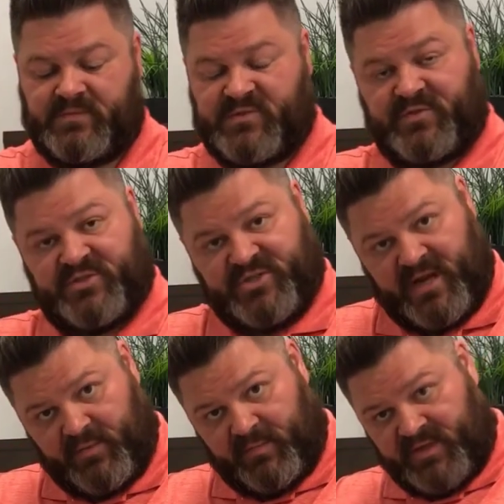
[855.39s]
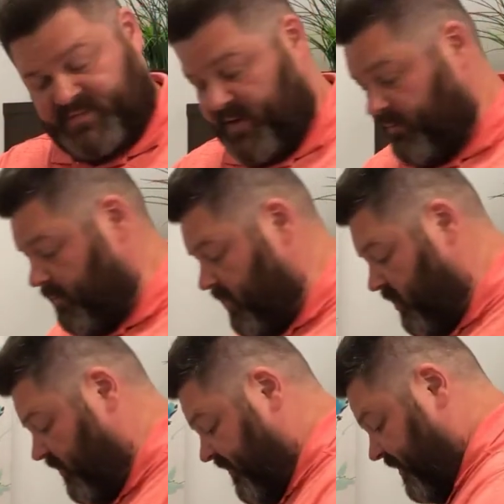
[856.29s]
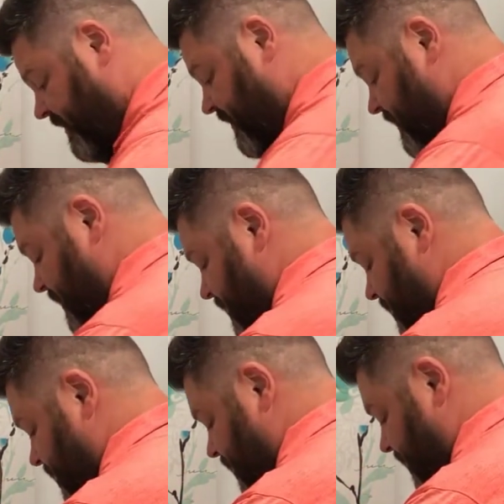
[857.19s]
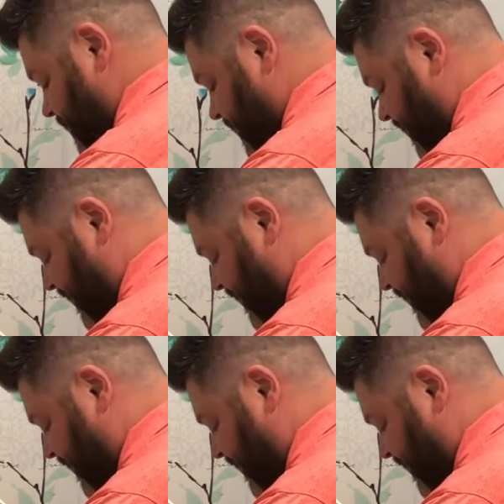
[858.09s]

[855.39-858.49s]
So the chamber must be removed, the